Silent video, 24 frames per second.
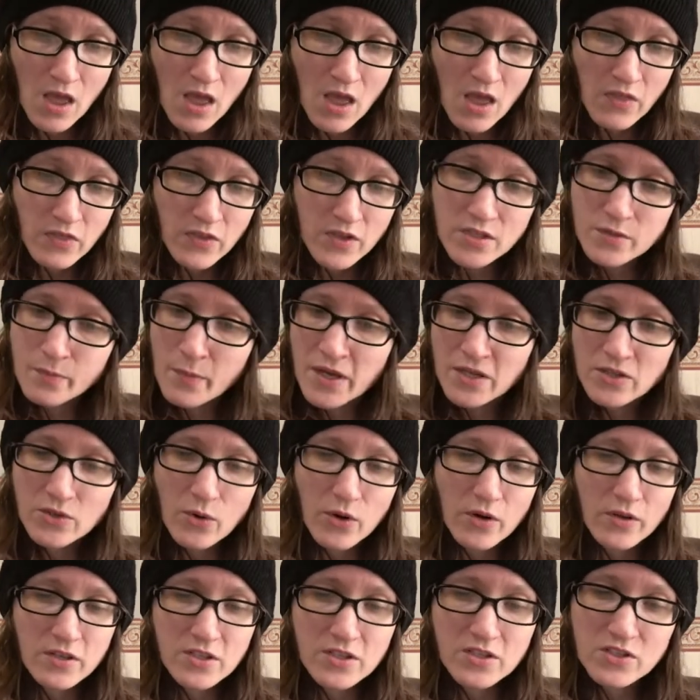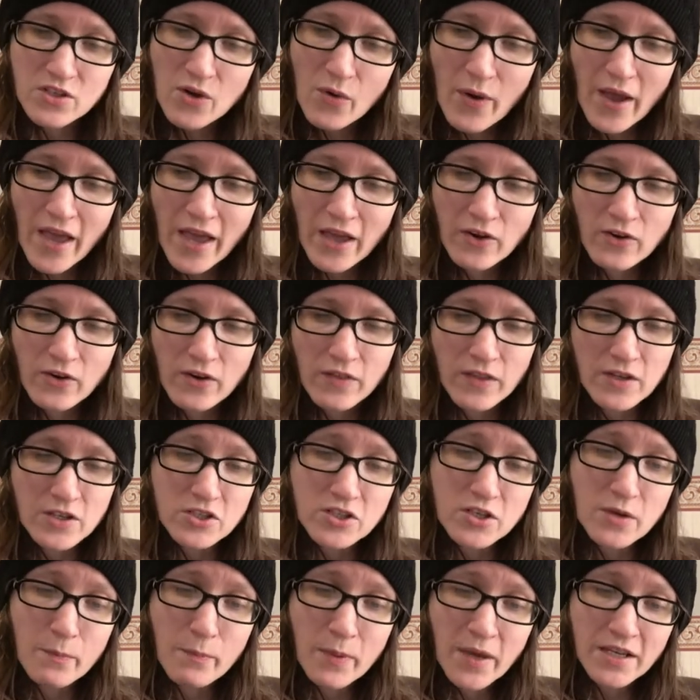This made Dorothy so angry that
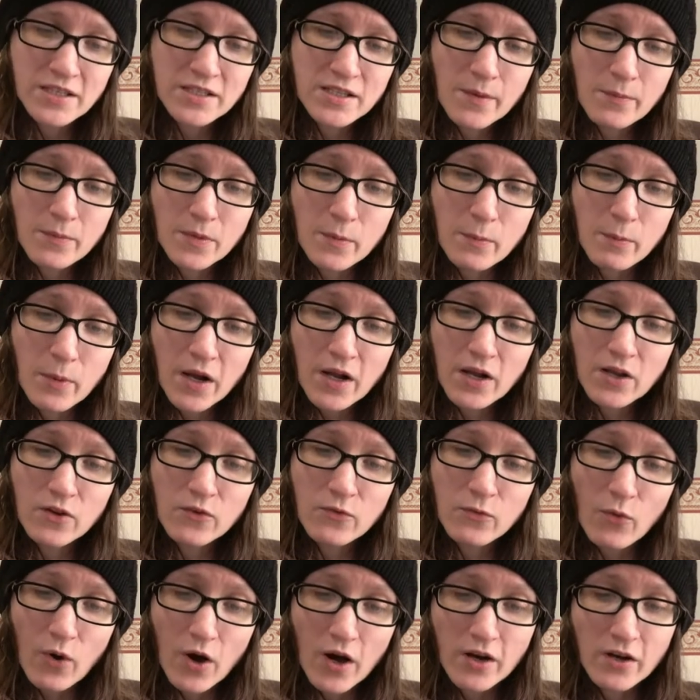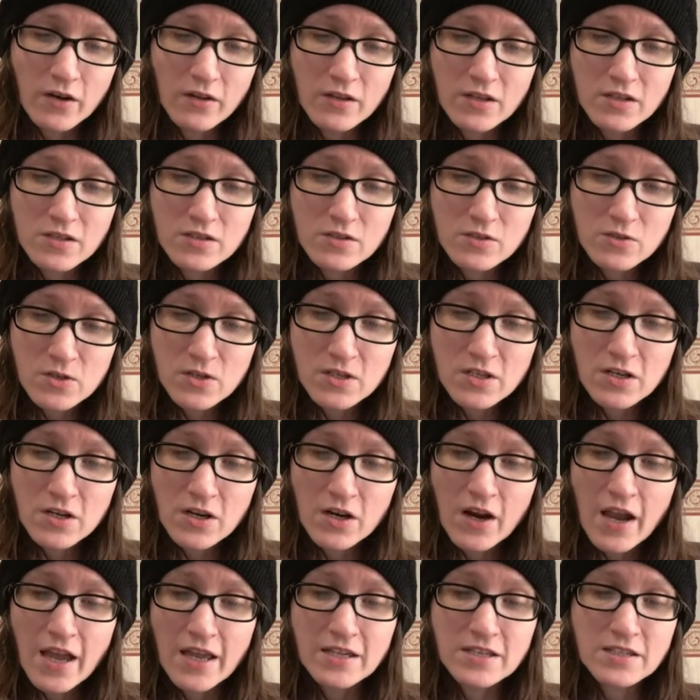she picked up the bucket of water that stood near
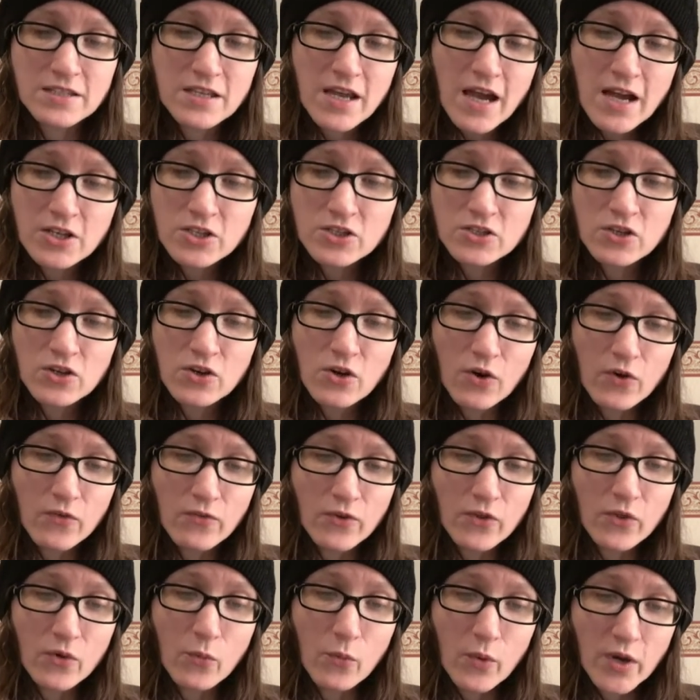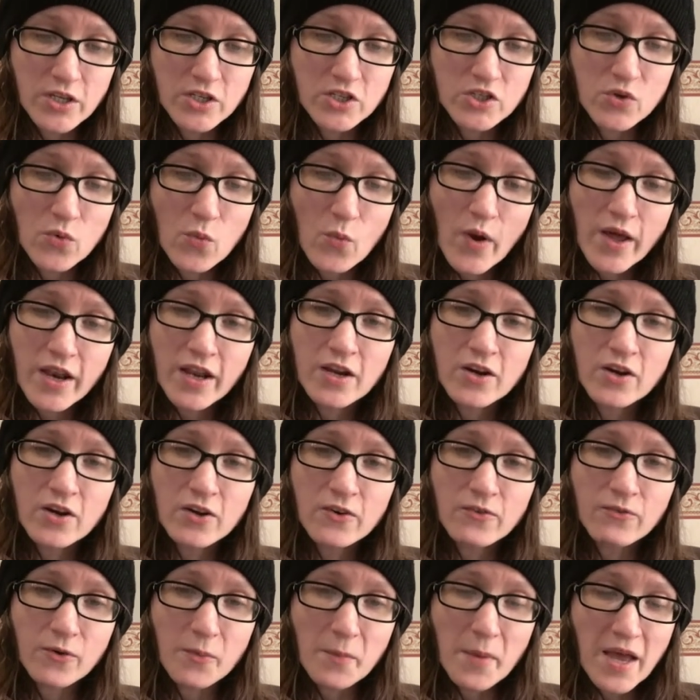and dashed it over the witch, wetting her
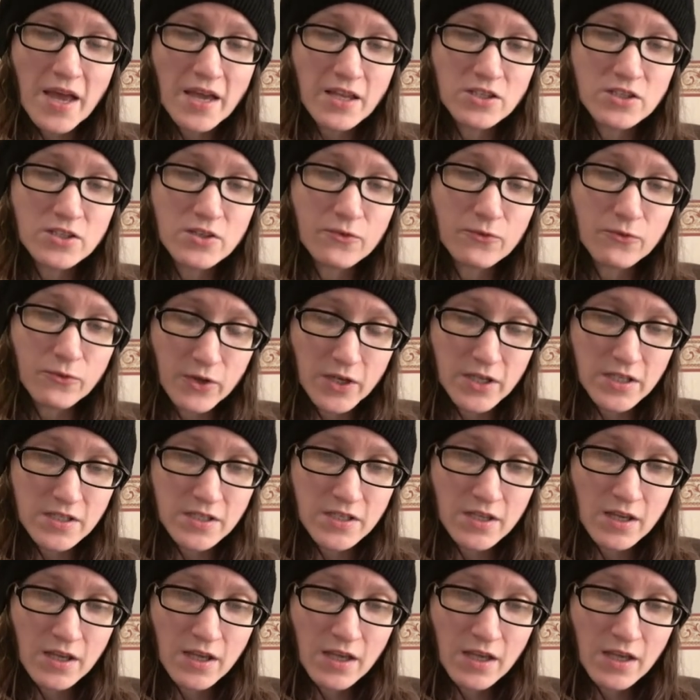from head to foot.